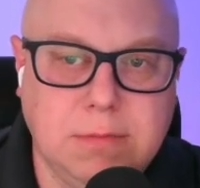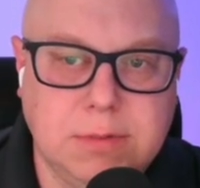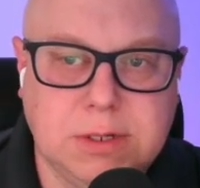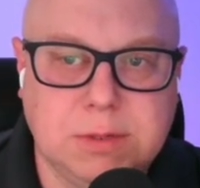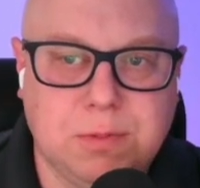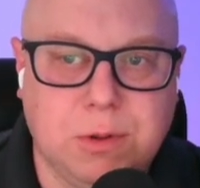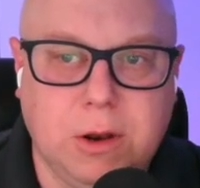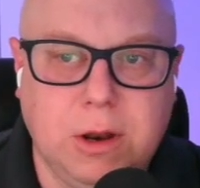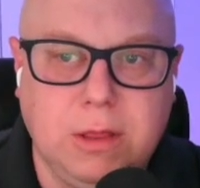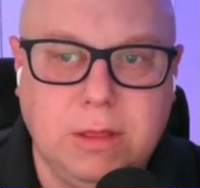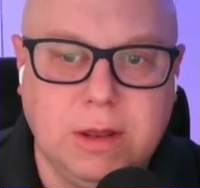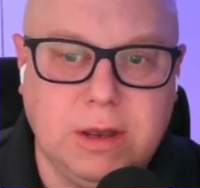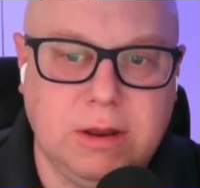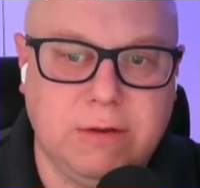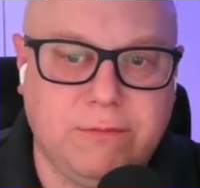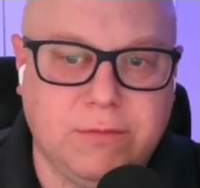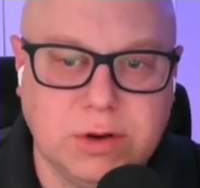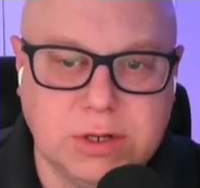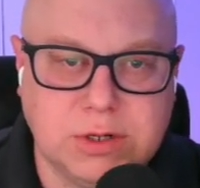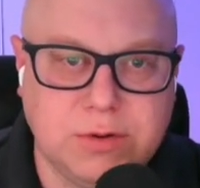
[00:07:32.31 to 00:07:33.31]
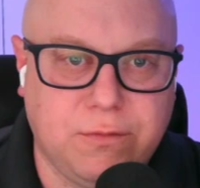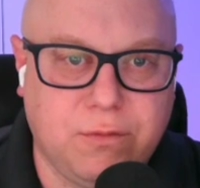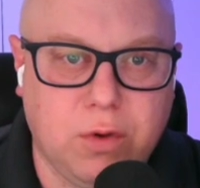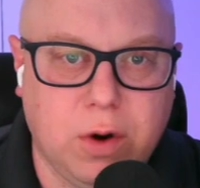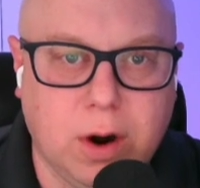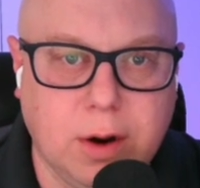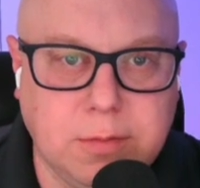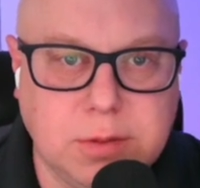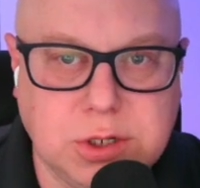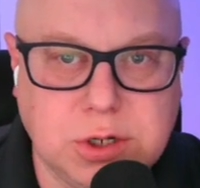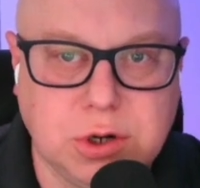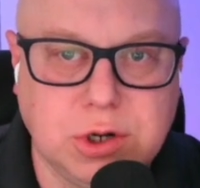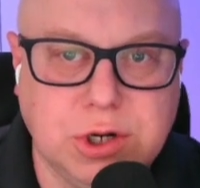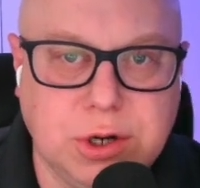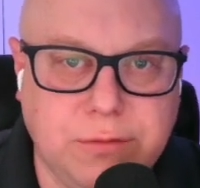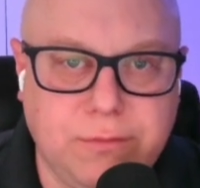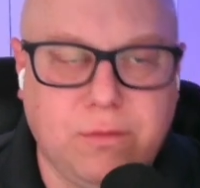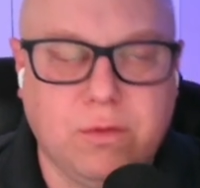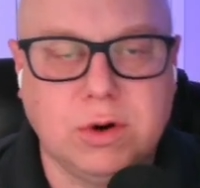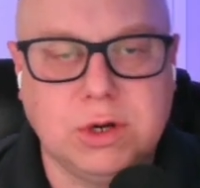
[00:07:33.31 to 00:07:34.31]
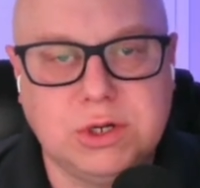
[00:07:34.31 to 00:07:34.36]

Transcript: splitting the difference of where I'm searching for.